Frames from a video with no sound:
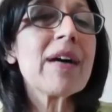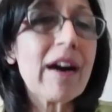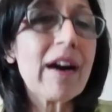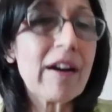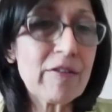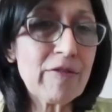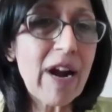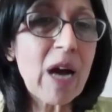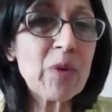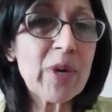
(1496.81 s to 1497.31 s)

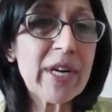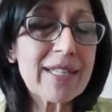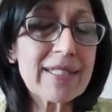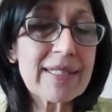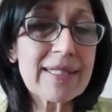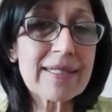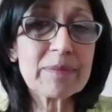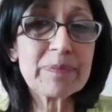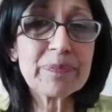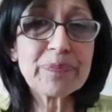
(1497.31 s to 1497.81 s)
around
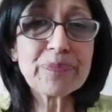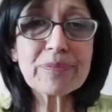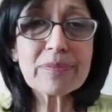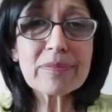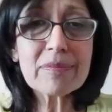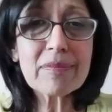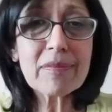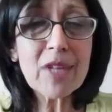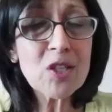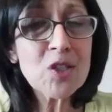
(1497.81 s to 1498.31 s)
us.
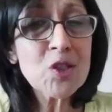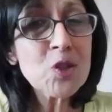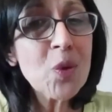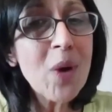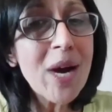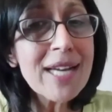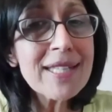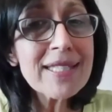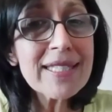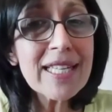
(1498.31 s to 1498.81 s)
So
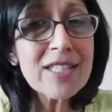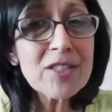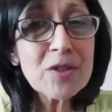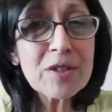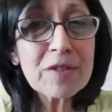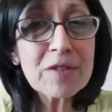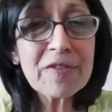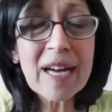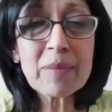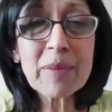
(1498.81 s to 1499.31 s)
I say to
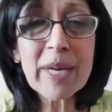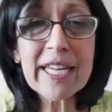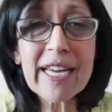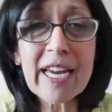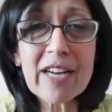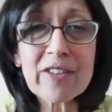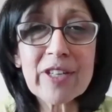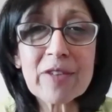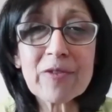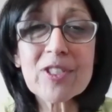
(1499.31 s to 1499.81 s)
the family
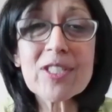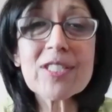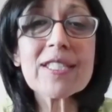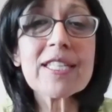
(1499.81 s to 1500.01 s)
caregivers,